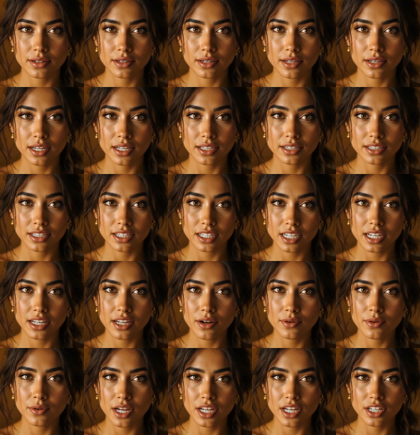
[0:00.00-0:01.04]
It's a
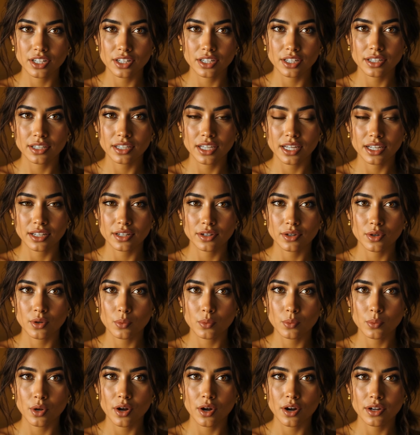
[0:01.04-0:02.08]
declaration that your
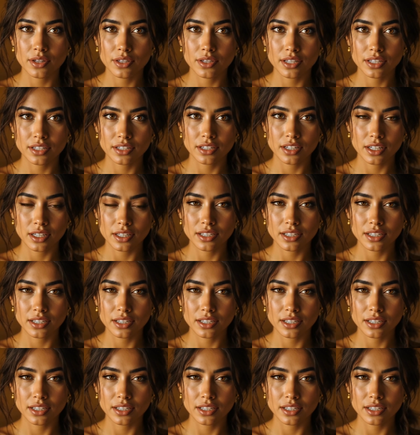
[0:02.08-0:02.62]
worth is not